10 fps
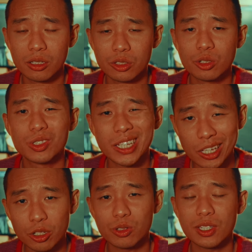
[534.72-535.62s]
So
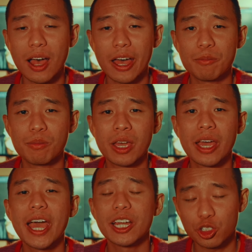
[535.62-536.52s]
take your time
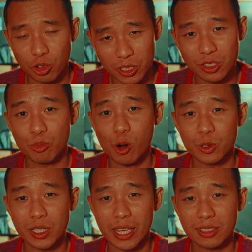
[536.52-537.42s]
and trust the
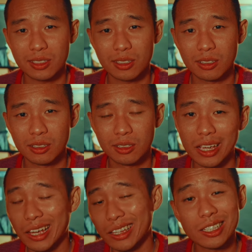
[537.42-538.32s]
process.
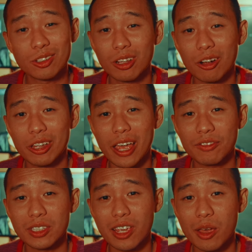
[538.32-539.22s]
And that's all I really have
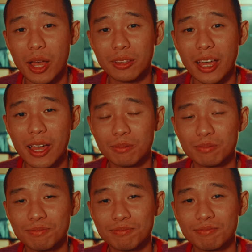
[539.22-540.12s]
to say about that.
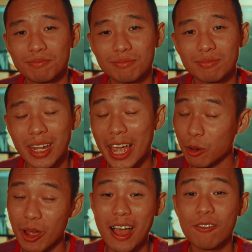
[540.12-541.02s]

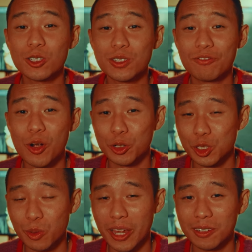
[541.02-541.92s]
Anyway, I've got some
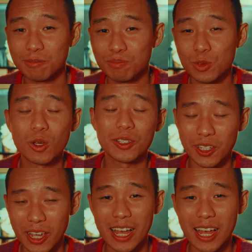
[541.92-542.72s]
photos to edit, so I'll see you